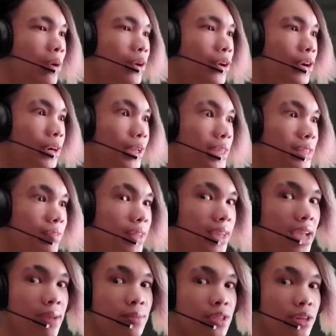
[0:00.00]
How courteous of the
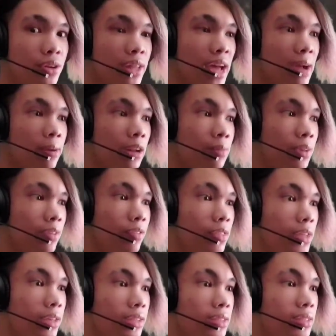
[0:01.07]
game to know that I'm gonna be
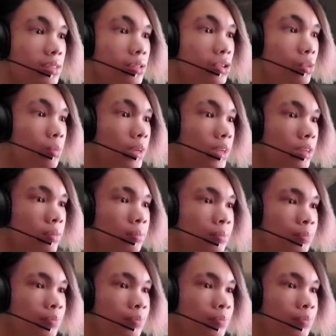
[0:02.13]
this stupid.